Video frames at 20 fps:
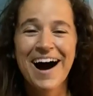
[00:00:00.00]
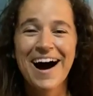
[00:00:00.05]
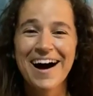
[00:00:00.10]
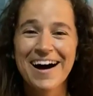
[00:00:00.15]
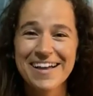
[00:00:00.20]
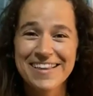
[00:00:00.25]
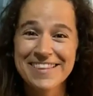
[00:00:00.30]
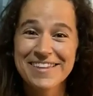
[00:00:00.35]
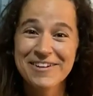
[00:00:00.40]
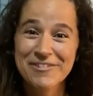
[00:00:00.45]

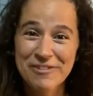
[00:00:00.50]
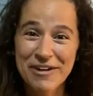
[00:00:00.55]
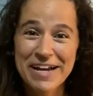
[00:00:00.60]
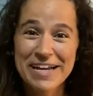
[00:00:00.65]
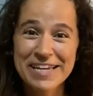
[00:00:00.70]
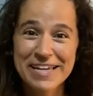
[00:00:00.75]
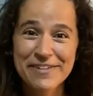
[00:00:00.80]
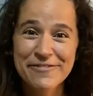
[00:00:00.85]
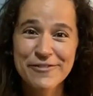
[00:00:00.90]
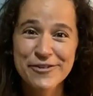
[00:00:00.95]
uh, than
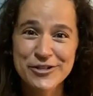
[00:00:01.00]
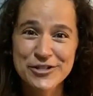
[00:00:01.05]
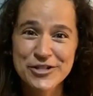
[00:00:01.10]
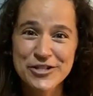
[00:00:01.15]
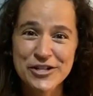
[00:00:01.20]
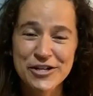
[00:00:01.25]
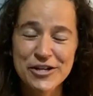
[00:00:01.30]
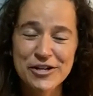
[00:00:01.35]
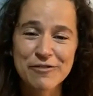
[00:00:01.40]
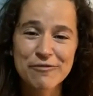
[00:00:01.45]
Reiki for
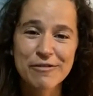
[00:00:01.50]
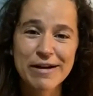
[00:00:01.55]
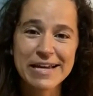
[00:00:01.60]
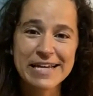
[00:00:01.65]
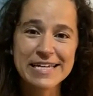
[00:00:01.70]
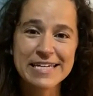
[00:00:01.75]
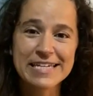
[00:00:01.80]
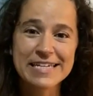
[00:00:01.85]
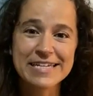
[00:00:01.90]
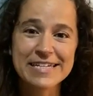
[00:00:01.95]
sure.
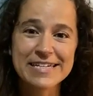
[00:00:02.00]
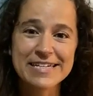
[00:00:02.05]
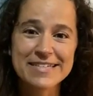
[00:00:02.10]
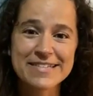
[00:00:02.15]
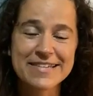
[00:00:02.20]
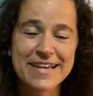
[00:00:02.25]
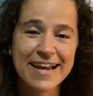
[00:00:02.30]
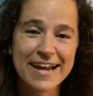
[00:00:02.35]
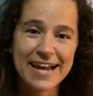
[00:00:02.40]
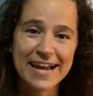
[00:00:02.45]
Reiki is
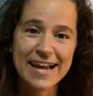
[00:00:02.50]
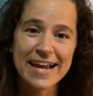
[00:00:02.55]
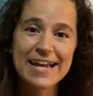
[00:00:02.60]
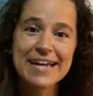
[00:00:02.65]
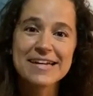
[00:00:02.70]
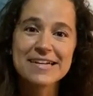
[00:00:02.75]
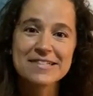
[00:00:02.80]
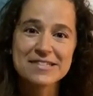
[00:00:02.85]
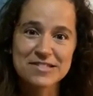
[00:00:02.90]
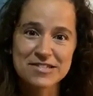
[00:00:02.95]
a
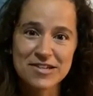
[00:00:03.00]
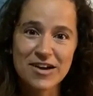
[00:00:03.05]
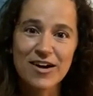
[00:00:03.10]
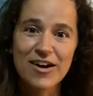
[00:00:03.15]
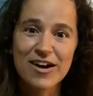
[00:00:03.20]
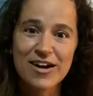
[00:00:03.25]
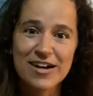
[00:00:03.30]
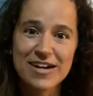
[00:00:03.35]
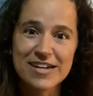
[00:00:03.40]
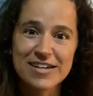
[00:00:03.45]
hands
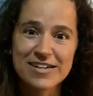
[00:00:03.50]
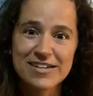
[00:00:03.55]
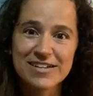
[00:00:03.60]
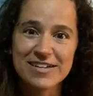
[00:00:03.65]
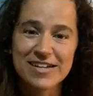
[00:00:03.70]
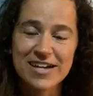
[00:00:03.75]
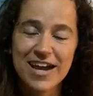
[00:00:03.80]
on